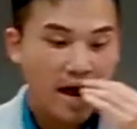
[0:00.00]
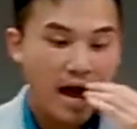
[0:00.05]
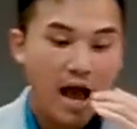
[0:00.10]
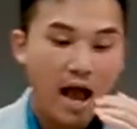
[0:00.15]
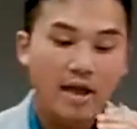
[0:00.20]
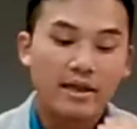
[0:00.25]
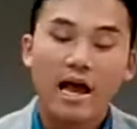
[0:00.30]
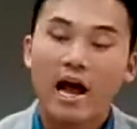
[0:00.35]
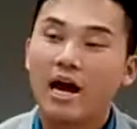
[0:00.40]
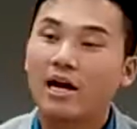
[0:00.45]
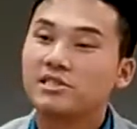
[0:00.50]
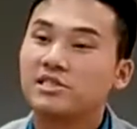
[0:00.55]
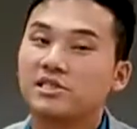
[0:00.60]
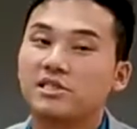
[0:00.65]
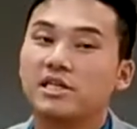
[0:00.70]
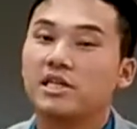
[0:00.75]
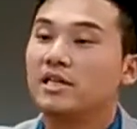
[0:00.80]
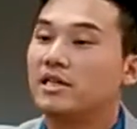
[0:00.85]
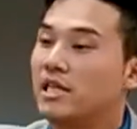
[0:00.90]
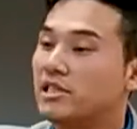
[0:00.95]
and then I
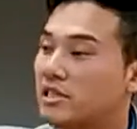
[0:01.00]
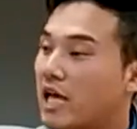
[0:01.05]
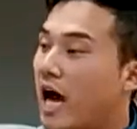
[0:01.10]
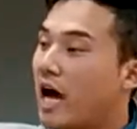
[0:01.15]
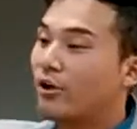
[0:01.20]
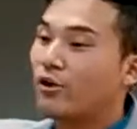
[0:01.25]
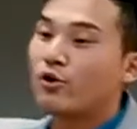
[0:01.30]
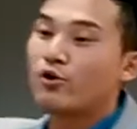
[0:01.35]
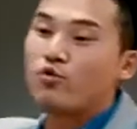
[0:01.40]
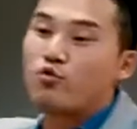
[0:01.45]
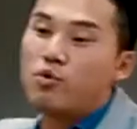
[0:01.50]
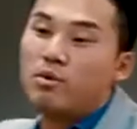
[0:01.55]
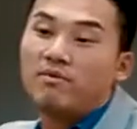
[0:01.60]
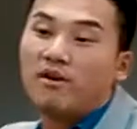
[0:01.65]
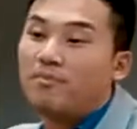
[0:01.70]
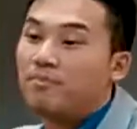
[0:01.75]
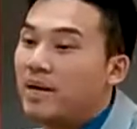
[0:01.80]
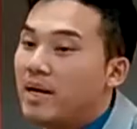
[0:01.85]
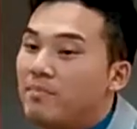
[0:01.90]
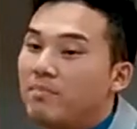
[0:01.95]
see this other group
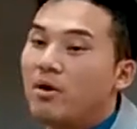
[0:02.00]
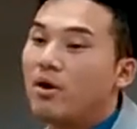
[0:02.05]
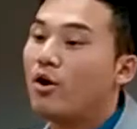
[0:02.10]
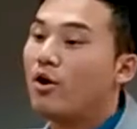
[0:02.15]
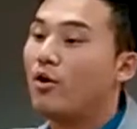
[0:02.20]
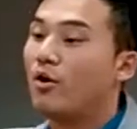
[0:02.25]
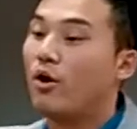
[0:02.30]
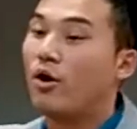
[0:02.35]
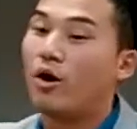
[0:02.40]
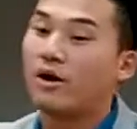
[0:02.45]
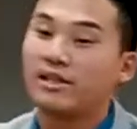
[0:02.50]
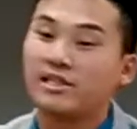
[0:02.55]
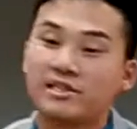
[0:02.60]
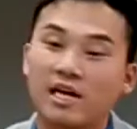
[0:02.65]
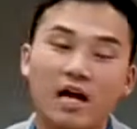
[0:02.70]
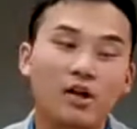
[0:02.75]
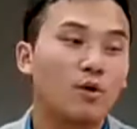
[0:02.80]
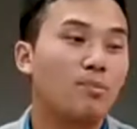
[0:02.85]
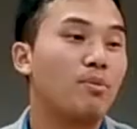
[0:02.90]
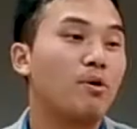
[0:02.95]
of people or this
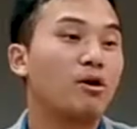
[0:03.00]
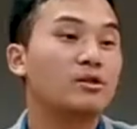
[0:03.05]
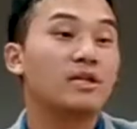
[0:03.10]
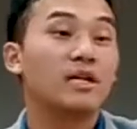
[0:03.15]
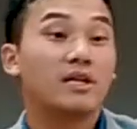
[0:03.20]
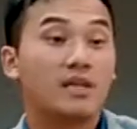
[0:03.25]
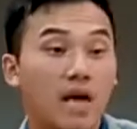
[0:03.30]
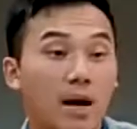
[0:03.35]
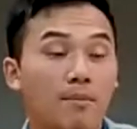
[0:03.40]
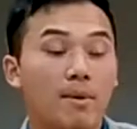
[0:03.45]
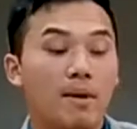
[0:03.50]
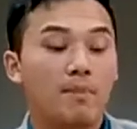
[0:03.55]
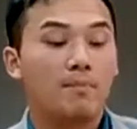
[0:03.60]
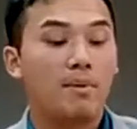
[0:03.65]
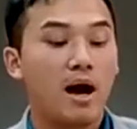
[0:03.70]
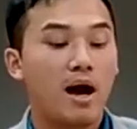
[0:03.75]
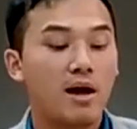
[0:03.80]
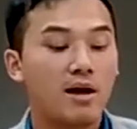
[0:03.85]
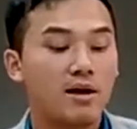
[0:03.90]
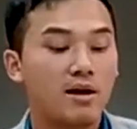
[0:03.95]
other person coming
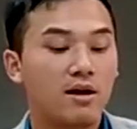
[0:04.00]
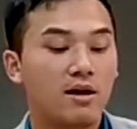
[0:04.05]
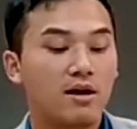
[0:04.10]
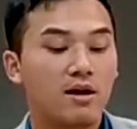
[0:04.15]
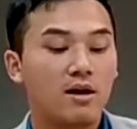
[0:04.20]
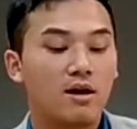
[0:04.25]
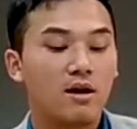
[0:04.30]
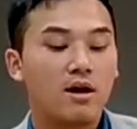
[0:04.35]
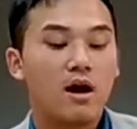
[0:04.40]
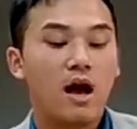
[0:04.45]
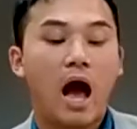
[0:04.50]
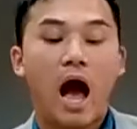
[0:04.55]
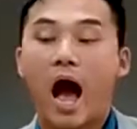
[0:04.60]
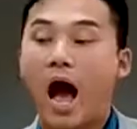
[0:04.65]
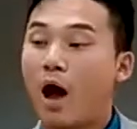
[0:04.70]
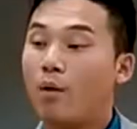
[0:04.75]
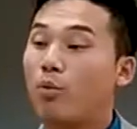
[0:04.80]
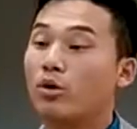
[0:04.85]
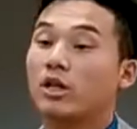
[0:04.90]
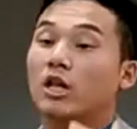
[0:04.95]
by,
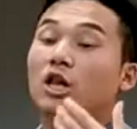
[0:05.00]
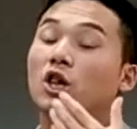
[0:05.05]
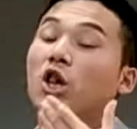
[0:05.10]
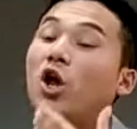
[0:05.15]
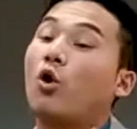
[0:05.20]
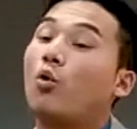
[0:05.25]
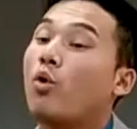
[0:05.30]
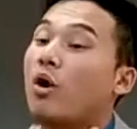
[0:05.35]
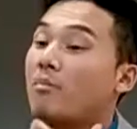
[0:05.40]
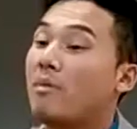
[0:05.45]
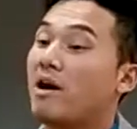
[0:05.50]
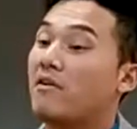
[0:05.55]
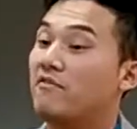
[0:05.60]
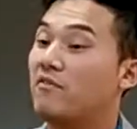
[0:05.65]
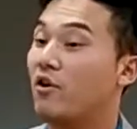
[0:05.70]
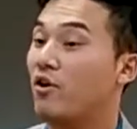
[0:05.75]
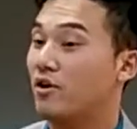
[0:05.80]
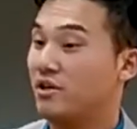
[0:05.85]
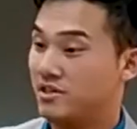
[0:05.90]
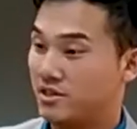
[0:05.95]
I would lower my
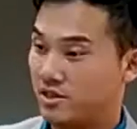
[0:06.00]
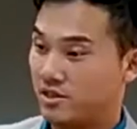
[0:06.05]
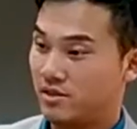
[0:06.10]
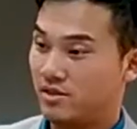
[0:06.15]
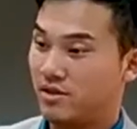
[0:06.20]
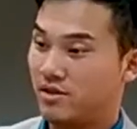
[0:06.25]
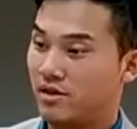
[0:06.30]
voice